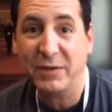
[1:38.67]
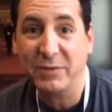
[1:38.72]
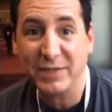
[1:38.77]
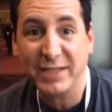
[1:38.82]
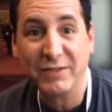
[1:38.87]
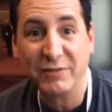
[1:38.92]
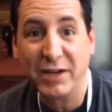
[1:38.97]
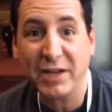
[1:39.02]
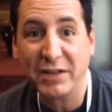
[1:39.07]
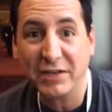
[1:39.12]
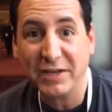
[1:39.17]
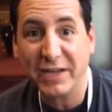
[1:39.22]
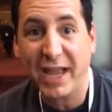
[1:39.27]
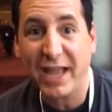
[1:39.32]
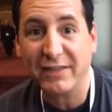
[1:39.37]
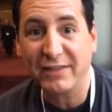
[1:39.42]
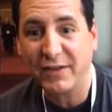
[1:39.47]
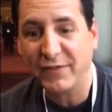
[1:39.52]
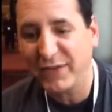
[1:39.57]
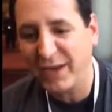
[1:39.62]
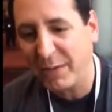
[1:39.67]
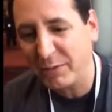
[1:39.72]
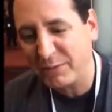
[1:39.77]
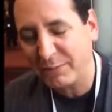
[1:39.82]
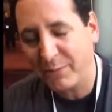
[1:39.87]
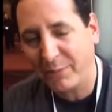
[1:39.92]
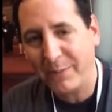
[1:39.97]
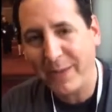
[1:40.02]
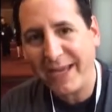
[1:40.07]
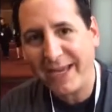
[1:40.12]
a regular gas oven. I was
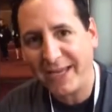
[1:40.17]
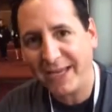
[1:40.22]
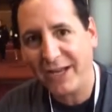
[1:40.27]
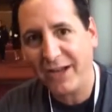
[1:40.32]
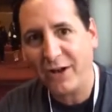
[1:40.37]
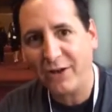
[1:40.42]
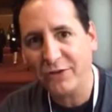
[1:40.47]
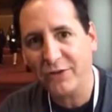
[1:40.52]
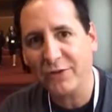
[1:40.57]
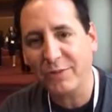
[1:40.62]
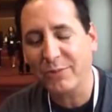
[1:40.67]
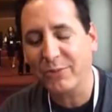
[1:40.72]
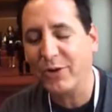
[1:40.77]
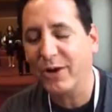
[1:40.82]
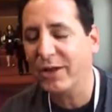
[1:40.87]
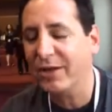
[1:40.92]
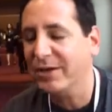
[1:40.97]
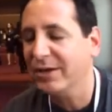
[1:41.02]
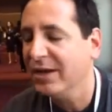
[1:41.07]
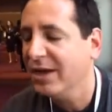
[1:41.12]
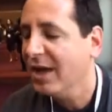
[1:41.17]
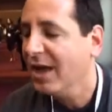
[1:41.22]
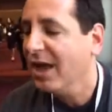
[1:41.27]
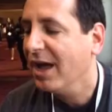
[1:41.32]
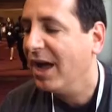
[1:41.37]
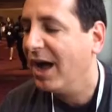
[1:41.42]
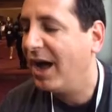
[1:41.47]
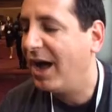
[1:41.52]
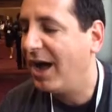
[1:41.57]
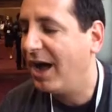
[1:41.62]
baking it under the broiler,
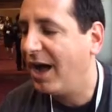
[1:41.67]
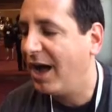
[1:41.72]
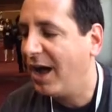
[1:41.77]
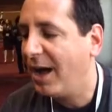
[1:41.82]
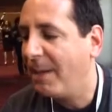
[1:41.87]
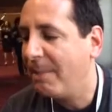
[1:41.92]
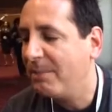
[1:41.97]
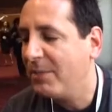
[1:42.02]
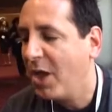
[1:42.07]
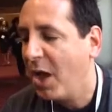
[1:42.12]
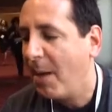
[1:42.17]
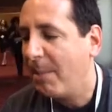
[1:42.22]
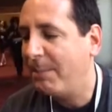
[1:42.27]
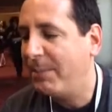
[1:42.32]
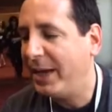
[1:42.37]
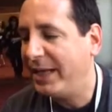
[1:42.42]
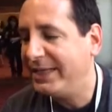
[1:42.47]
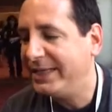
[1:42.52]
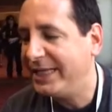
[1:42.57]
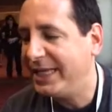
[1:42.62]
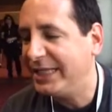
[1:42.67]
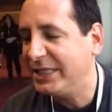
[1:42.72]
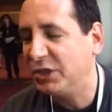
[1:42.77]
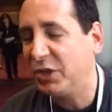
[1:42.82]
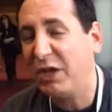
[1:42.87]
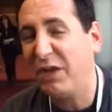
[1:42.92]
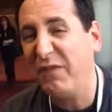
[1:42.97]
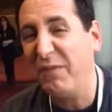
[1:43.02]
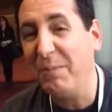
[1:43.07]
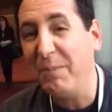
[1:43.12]
but it
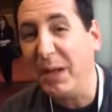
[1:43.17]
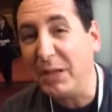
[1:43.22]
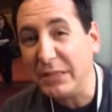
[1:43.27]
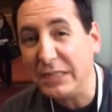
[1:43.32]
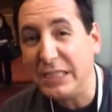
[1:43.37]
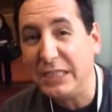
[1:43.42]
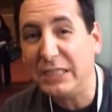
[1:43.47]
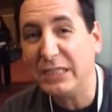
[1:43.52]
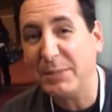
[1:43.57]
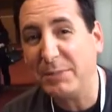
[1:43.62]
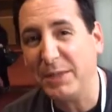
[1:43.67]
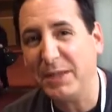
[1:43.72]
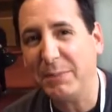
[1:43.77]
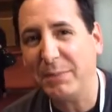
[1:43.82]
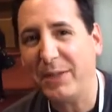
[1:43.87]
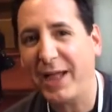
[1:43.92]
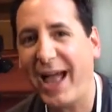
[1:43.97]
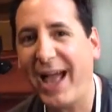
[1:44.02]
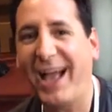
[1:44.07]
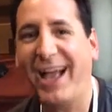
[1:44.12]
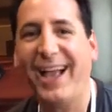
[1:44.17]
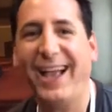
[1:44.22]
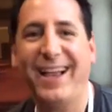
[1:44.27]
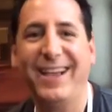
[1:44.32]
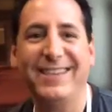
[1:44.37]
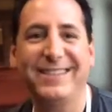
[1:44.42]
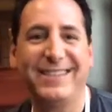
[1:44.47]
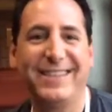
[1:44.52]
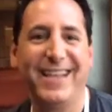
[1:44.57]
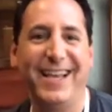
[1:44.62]
sort of melted some of the
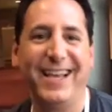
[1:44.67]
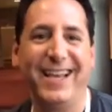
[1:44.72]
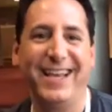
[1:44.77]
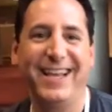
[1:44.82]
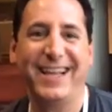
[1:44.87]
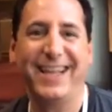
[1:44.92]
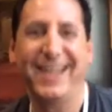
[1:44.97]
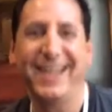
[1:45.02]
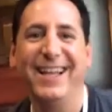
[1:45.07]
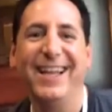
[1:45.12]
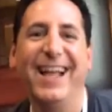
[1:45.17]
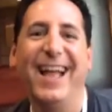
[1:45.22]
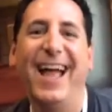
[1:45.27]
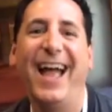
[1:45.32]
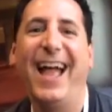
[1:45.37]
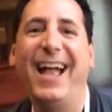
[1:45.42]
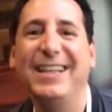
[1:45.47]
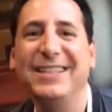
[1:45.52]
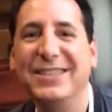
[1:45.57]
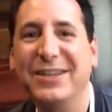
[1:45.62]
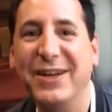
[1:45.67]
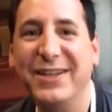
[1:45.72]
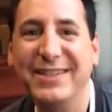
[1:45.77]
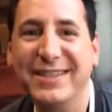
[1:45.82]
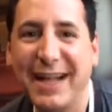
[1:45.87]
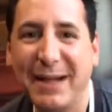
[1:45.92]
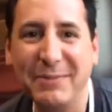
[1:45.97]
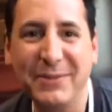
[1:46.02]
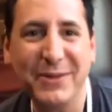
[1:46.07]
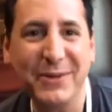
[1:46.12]
plastic, and so I
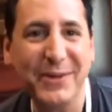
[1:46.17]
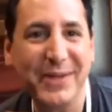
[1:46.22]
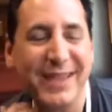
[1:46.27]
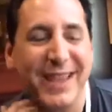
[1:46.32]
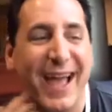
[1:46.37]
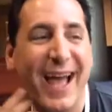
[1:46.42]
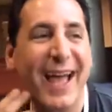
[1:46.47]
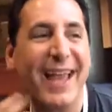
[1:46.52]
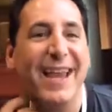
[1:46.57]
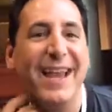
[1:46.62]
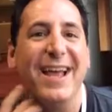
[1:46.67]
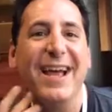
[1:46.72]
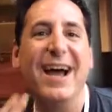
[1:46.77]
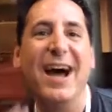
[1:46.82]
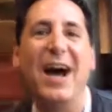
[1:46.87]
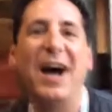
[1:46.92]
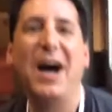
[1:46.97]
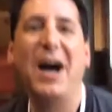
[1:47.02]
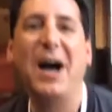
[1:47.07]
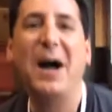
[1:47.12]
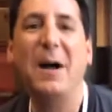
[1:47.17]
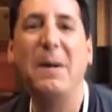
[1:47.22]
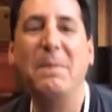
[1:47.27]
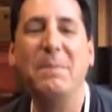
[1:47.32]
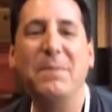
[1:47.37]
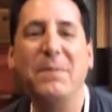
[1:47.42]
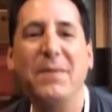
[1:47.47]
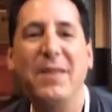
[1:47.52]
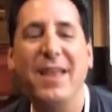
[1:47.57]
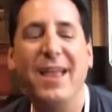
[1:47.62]
stopped doing that.
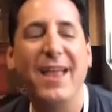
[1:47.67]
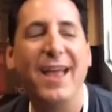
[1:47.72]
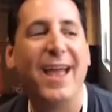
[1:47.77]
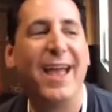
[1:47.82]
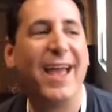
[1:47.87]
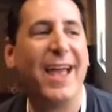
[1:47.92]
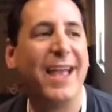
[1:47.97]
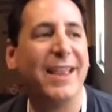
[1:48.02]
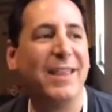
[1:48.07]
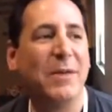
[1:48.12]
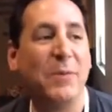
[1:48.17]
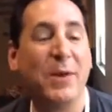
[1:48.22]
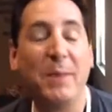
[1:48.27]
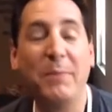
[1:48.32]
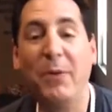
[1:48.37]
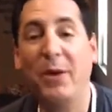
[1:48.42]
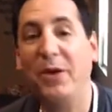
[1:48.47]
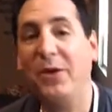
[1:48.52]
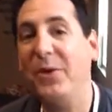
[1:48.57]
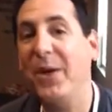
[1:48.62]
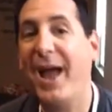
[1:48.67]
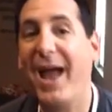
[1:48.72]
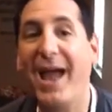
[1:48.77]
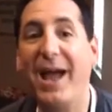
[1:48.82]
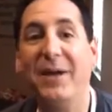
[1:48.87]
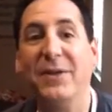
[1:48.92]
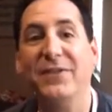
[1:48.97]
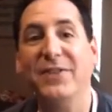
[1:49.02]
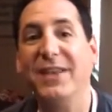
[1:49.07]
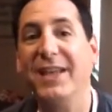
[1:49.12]
And then when I bought a new
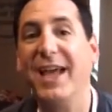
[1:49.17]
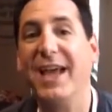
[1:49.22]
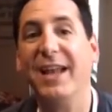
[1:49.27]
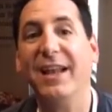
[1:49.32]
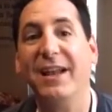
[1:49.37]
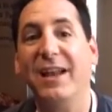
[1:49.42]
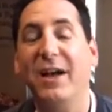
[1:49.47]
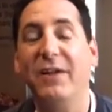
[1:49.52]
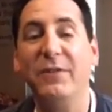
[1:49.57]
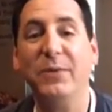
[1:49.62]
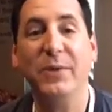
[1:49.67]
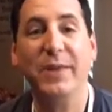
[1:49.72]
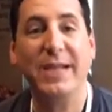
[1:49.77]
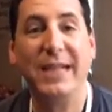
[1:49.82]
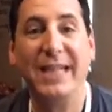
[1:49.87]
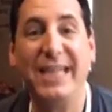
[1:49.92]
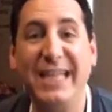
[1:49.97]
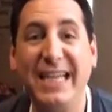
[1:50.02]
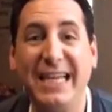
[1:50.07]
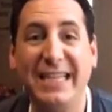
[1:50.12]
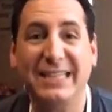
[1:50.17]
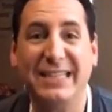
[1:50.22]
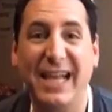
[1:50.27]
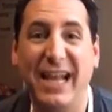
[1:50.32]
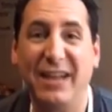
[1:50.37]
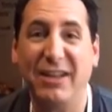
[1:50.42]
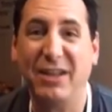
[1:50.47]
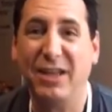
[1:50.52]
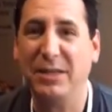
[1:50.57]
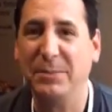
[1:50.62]
house, it had an oven with a cleaning
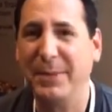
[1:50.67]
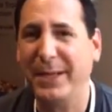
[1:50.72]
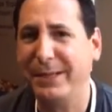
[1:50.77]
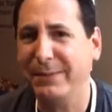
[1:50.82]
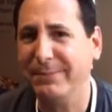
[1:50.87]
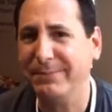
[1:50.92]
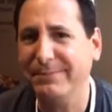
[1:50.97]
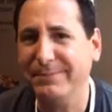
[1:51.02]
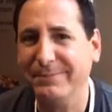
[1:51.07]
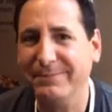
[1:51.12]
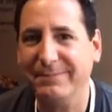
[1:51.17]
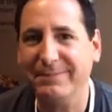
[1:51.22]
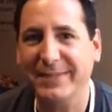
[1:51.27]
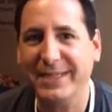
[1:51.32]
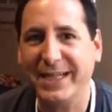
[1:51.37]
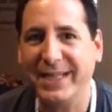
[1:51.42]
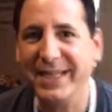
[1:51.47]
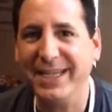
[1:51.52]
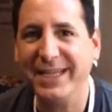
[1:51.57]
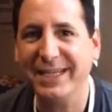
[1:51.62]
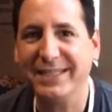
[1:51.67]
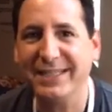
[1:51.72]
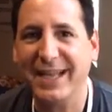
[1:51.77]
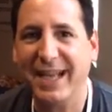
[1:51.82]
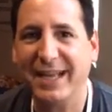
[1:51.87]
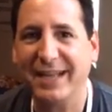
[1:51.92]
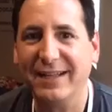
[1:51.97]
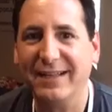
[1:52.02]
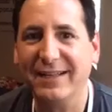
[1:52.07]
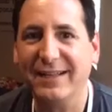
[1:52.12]
cycle. I'm like, a cleaning
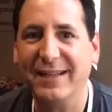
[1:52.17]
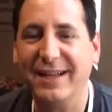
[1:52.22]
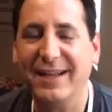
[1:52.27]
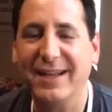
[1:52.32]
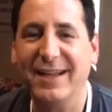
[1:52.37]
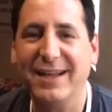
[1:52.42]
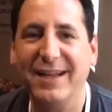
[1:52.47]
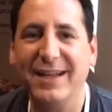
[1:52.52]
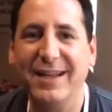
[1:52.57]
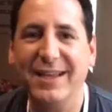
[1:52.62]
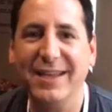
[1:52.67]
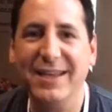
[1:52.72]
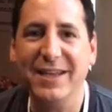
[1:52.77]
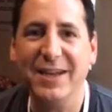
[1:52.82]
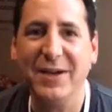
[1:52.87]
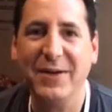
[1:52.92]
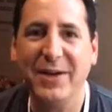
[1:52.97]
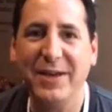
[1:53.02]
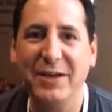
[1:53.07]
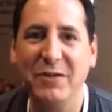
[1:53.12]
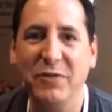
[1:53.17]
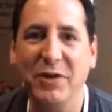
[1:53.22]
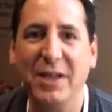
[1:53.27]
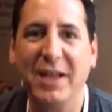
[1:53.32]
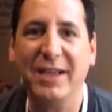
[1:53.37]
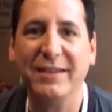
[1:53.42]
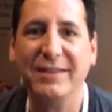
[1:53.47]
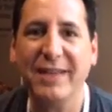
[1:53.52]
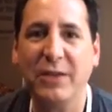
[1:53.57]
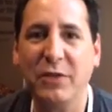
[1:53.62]
cycle. I didn't
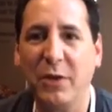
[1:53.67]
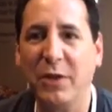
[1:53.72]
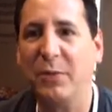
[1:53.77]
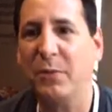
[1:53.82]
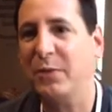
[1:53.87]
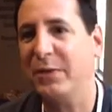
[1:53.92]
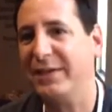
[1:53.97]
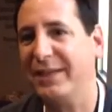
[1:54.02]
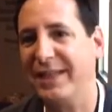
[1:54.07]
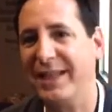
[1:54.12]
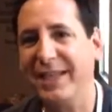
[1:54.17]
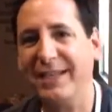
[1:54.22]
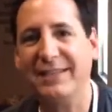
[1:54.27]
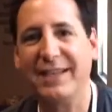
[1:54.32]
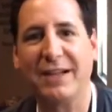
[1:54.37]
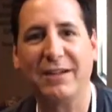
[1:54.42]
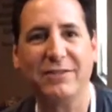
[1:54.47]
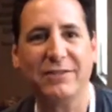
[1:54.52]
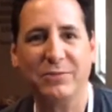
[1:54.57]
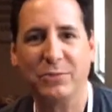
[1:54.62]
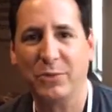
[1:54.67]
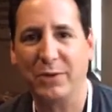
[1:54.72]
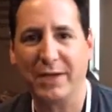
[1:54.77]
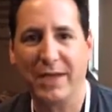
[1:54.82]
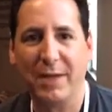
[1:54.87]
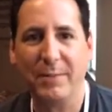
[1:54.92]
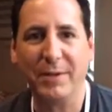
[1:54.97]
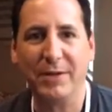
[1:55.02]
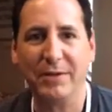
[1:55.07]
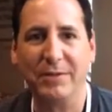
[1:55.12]
realize, I thought cleaning cycles were
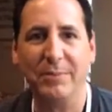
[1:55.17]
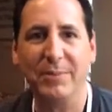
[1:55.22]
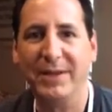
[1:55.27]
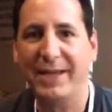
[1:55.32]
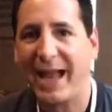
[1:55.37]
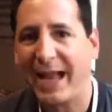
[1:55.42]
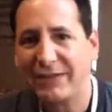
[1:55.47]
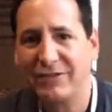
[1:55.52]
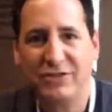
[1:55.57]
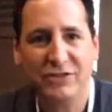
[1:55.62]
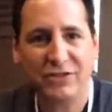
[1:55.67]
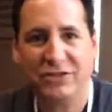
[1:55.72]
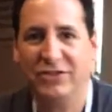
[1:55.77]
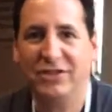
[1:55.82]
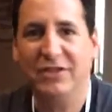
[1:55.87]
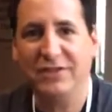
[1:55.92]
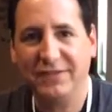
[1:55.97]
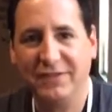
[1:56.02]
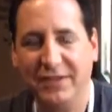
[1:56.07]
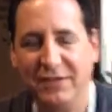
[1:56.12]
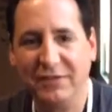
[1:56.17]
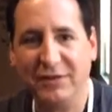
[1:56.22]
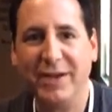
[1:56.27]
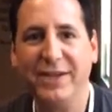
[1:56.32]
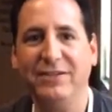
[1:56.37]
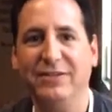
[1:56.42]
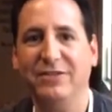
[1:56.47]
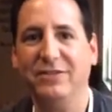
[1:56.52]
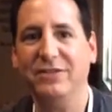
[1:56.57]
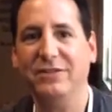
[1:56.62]
chemical, but actually it's just
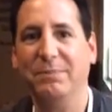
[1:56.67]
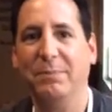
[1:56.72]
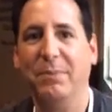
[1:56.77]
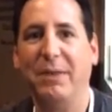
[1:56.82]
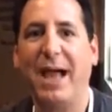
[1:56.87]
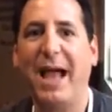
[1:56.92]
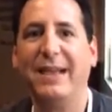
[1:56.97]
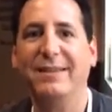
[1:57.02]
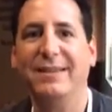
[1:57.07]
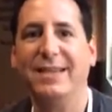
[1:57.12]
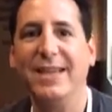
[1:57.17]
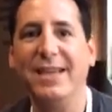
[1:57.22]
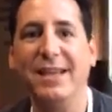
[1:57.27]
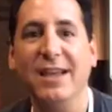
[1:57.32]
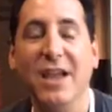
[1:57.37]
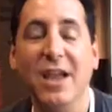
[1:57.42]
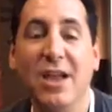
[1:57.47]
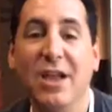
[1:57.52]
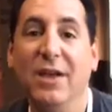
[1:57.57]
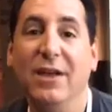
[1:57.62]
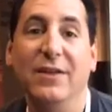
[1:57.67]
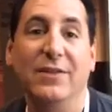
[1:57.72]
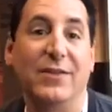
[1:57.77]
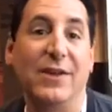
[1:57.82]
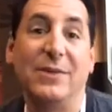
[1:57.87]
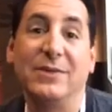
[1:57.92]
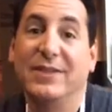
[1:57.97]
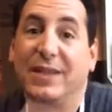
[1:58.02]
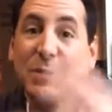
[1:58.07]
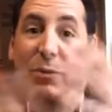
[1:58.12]
incineration, just blast heat.
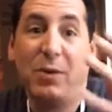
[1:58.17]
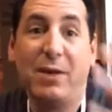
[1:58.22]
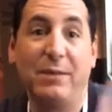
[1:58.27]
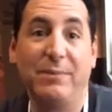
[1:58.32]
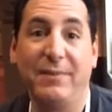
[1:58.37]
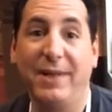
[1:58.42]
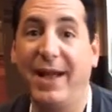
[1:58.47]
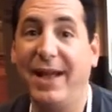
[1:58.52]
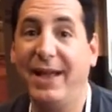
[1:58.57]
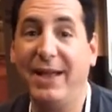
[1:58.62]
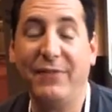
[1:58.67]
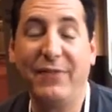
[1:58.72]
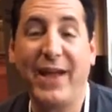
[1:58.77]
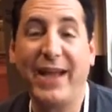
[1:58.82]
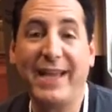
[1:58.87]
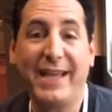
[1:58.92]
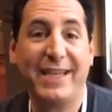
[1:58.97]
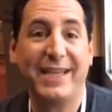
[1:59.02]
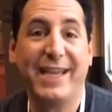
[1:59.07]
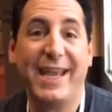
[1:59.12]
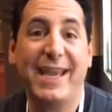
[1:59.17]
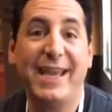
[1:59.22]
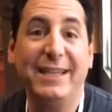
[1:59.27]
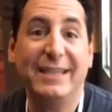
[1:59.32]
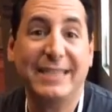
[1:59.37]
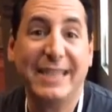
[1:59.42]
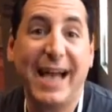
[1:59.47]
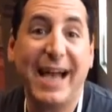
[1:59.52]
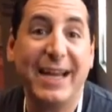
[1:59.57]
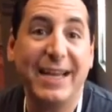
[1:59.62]
So I was like, well, if I can get
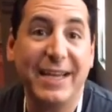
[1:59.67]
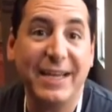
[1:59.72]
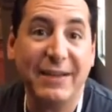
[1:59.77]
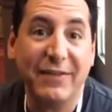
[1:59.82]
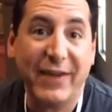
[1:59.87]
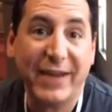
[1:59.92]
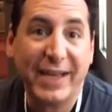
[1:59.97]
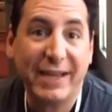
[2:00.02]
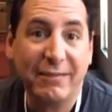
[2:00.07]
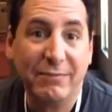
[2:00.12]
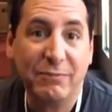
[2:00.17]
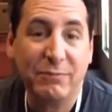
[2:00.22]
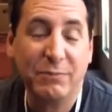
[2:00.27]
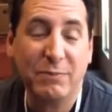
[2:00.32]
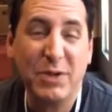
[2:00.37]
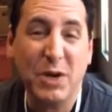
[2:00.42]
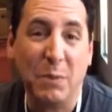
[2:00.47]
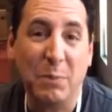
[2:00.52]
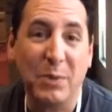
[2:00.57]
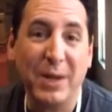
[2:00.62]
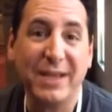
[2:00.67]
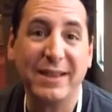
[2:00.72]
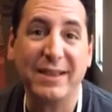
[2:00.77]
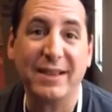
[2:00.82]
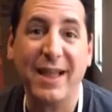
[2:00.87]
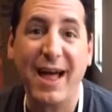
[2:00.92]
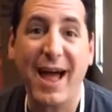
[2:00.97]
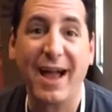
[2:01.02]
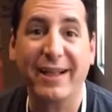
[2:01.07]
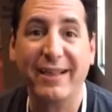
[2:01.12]
inside it, if I can, break
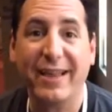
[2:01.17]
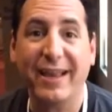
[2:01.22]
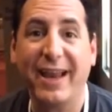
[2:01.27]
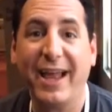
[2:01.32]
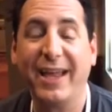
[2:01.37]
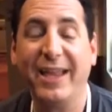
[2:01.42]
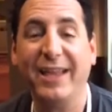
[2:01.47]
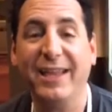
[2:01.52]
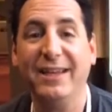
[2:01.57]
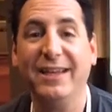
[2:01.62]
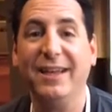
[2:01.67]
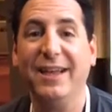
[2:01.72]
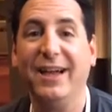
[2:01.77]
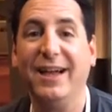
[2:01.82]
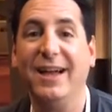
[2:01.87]
the lock, then I can